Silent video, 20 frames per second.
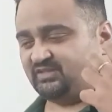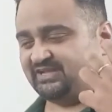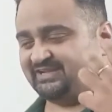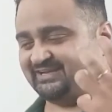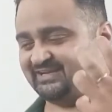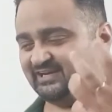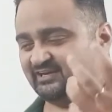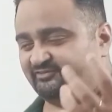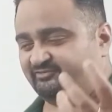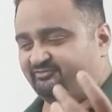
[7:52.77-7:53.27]

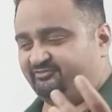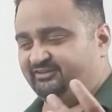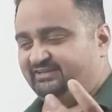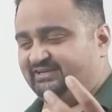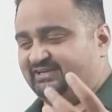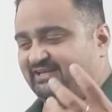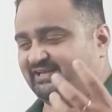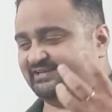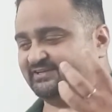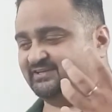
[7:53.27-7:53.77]
You kind of
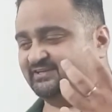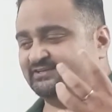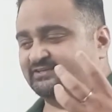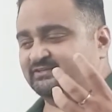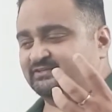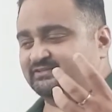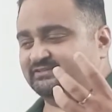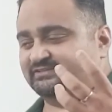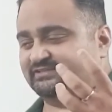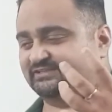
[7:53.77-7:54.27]
feel like
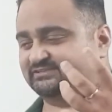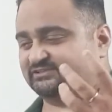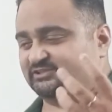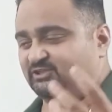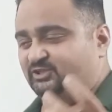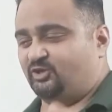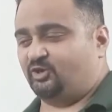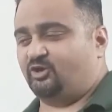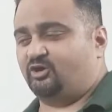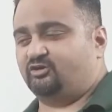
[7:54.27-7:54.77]
there's a
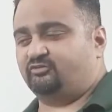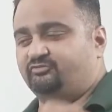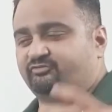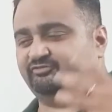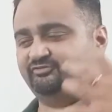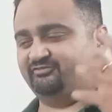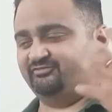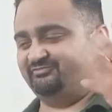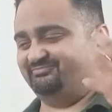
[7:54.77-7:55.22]
lot of